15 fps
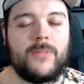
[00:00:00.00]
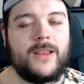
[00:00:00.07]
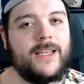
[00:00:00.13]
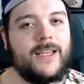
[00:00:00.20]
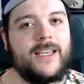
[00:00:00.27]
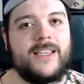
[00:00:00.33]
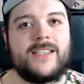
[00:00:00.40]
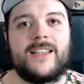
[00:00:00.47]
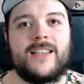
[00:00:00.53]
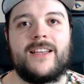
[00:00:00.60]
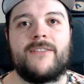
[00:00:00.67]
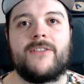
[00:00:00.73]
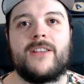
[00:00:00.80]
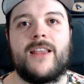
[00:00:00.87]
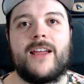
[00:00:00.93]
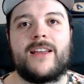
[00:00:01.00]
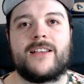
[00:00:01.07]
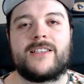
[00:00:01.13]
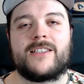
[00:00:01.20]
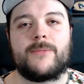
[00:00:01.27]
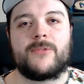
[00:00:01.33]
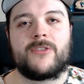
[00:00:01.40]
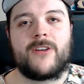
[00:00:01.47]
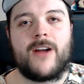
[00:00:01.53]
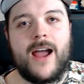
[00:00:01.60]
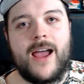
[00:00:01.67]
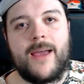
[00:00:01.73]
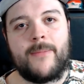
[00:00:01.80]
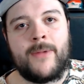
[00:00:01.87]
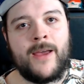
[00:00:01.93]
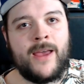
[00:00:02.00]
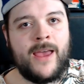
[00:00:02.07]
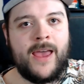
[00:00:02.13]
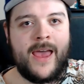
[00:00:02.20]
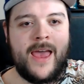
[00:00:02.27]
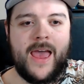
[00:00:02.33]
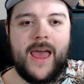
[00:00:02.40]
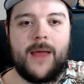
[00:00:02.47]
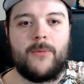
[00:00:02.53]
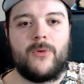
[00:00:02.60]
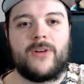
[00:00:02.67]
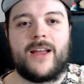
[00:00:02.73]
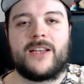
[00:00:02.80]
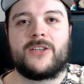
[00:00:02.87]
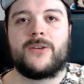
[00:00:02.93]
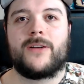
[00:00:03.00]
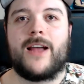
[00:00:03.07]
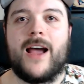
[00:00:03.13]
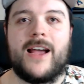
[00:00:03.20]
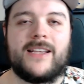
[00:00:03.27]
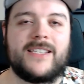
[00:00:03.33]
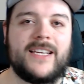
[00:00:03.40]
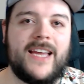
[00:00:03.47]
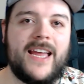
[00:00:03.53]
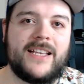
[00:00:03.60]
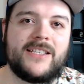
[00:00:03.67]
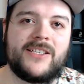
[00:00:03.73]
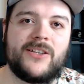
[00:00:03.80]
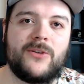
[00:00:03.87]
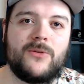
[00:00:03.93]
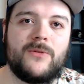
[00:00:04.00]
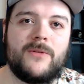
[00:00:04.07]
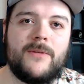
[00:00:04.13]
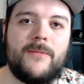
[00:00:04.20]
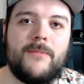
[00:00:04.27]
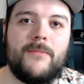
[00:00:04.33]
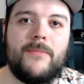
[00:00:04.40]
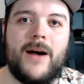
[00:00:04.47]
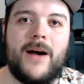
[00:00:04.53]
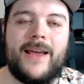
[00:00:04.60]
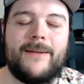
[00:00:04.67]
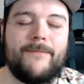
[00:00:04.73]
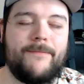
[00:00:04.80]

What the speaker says: please leave a like and subscribe, and we'll catch you guys again soon. Bye.